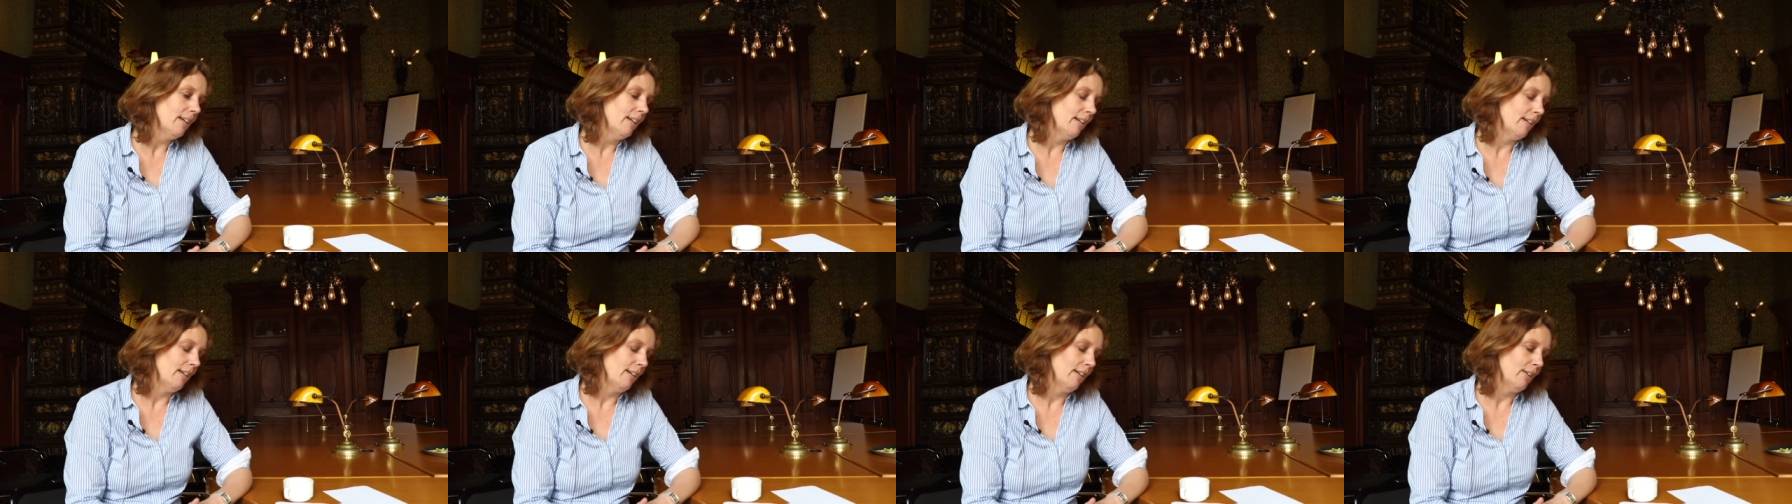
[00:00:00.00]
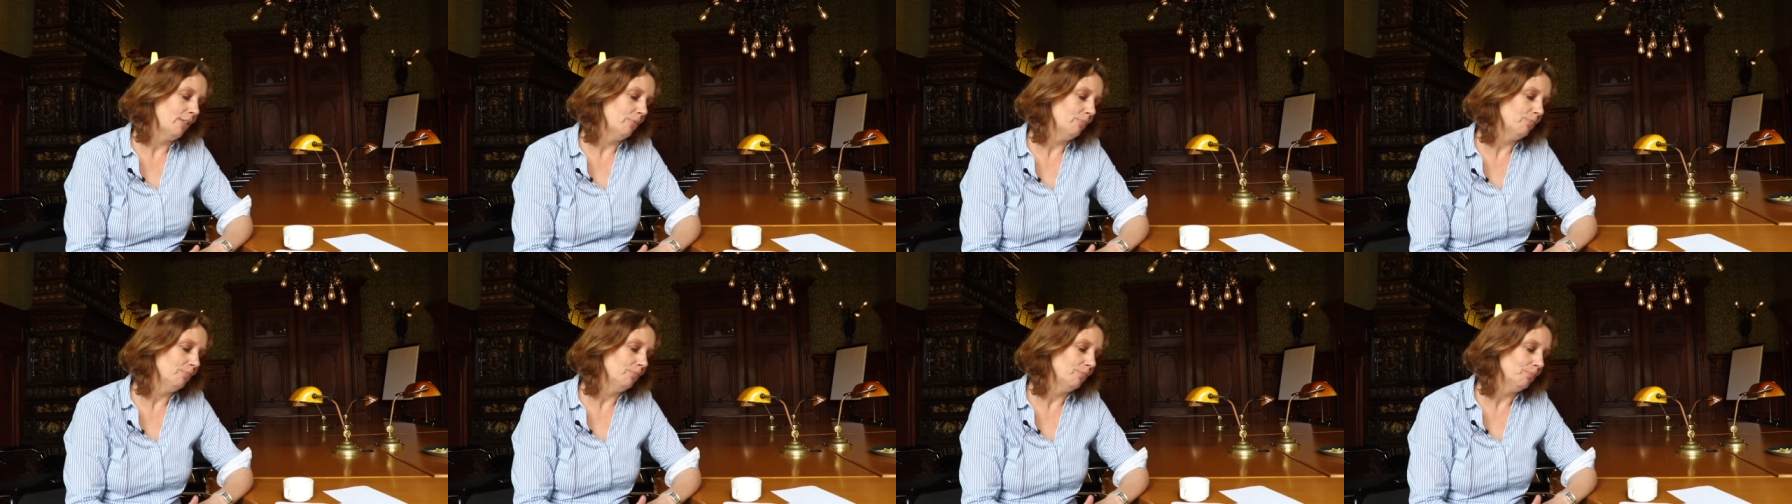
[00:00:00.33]

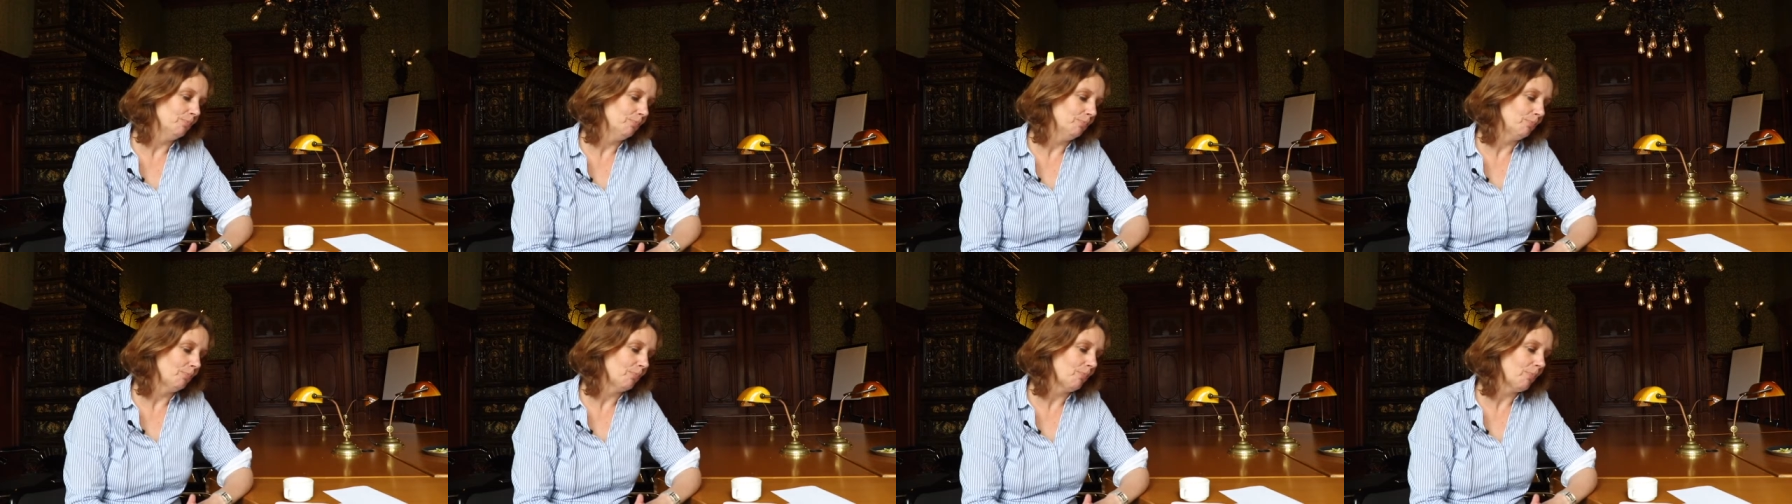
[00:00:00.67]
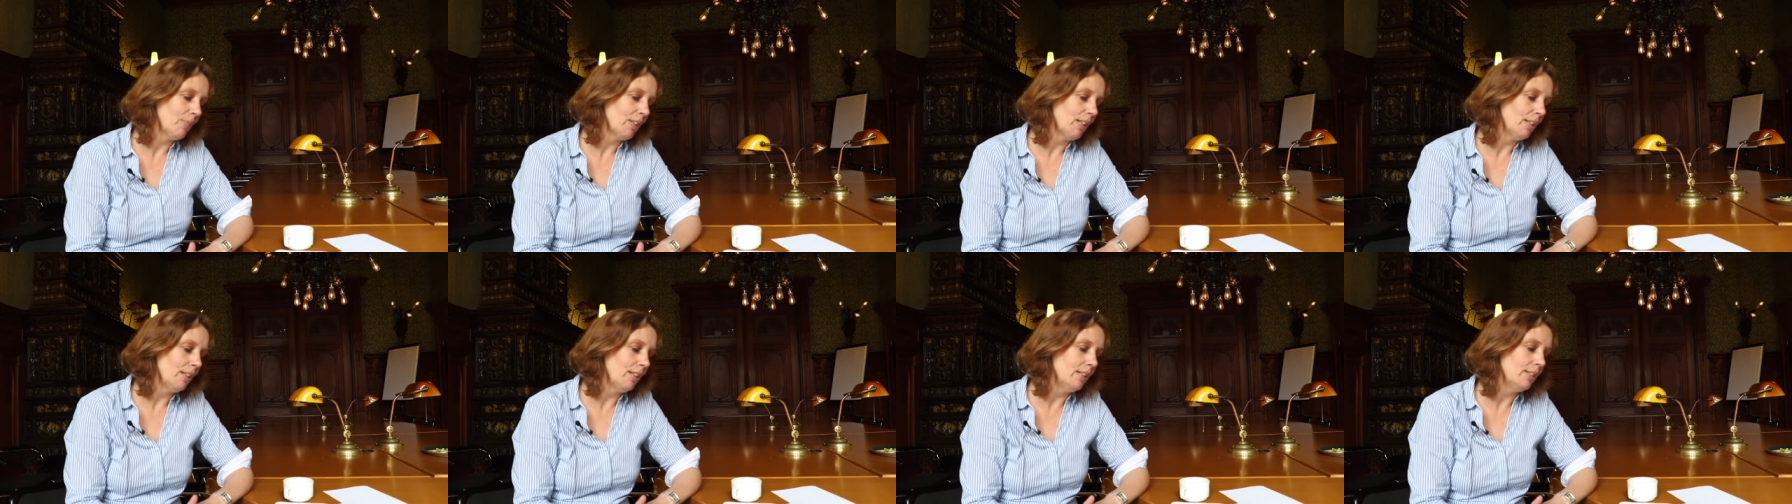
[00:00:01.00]
um,
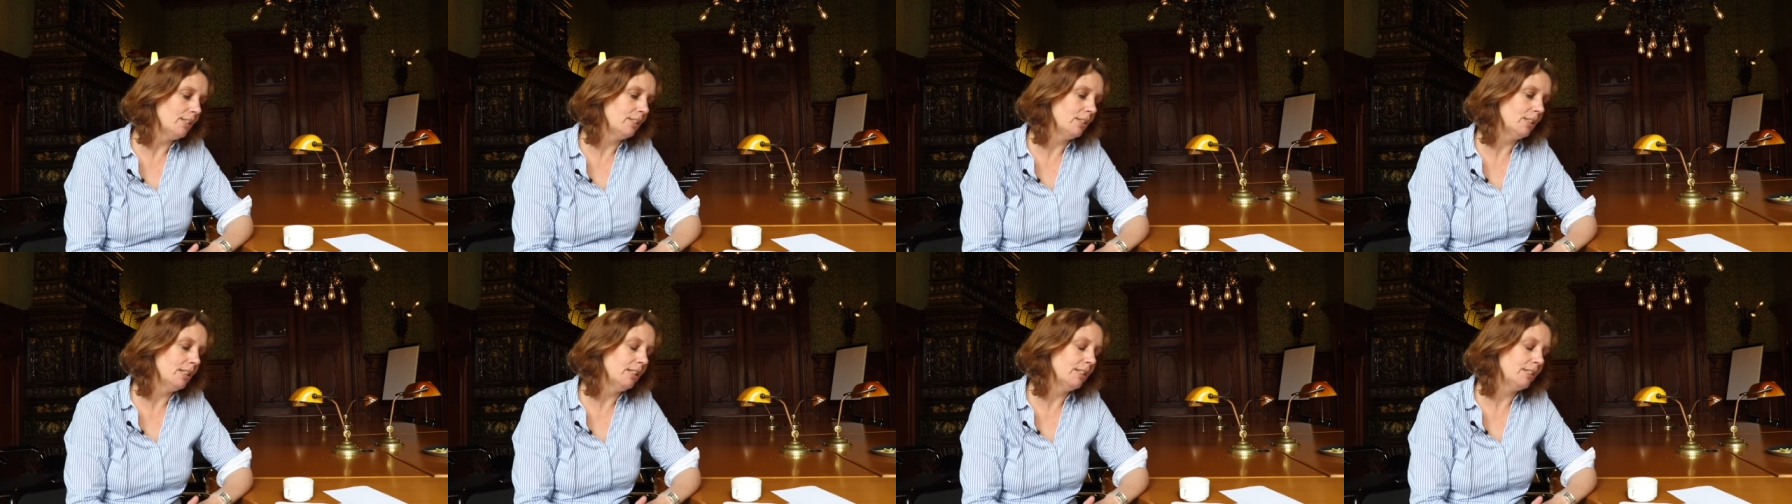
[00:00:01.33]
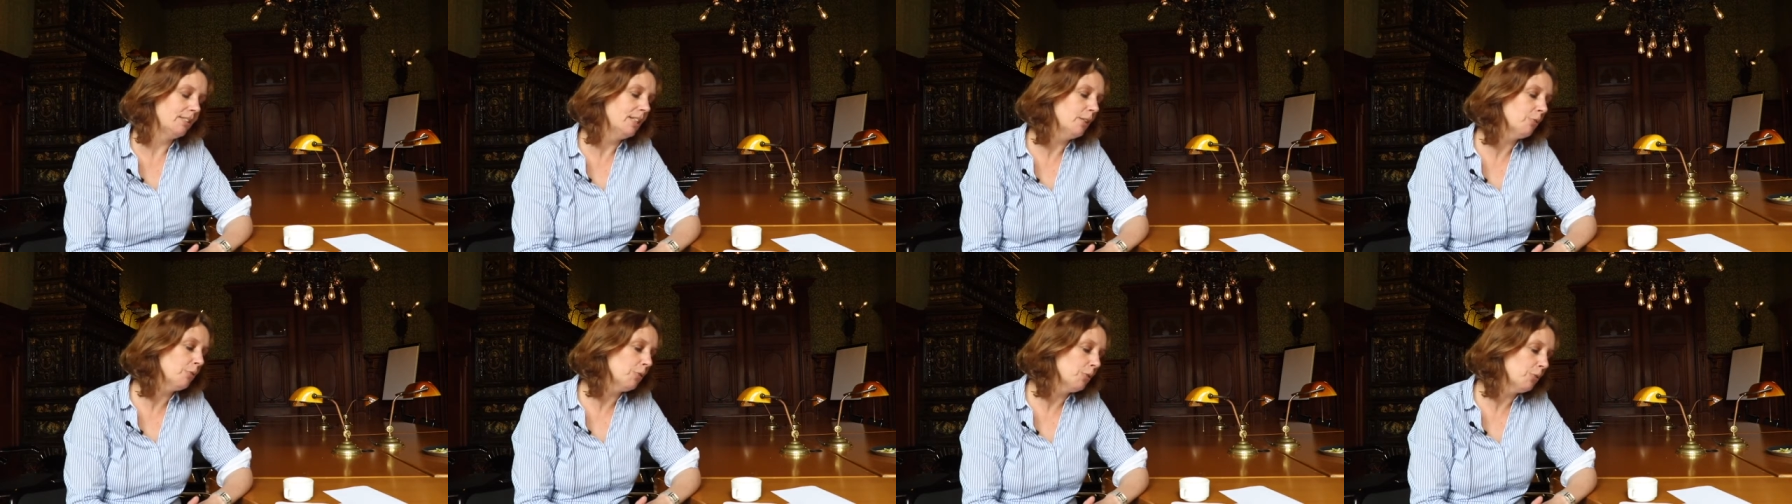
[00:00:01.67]
it's it's
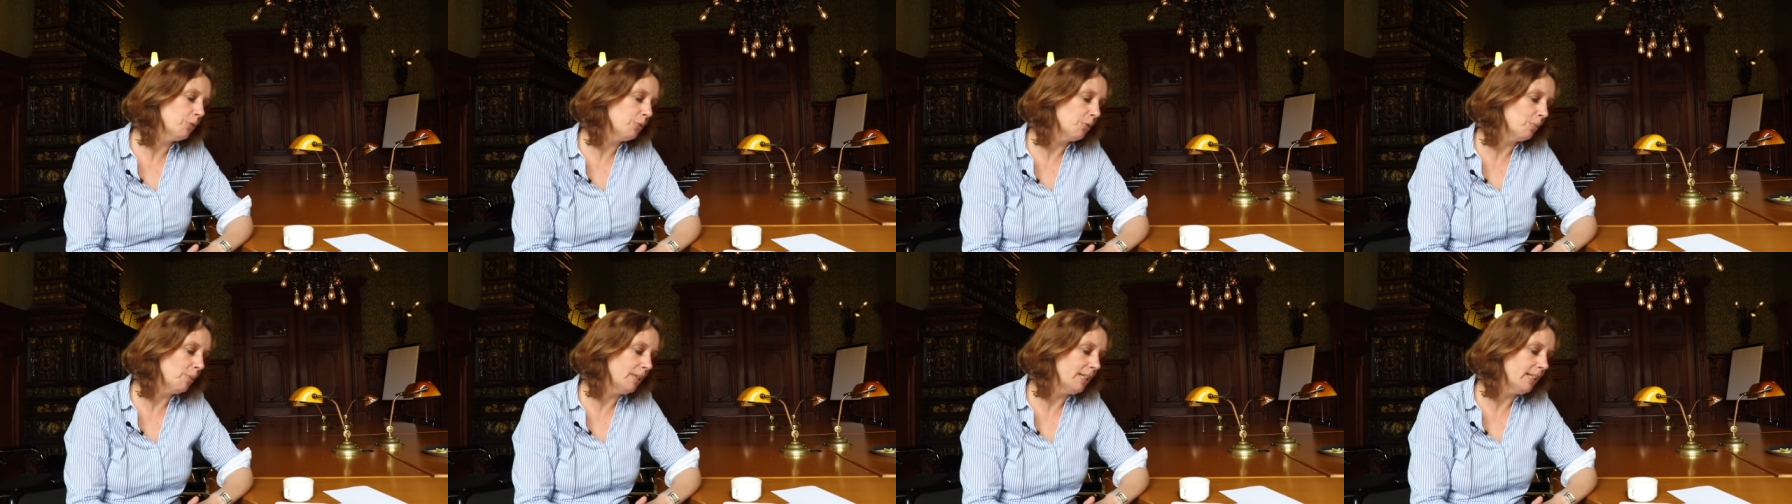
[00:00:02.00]
different from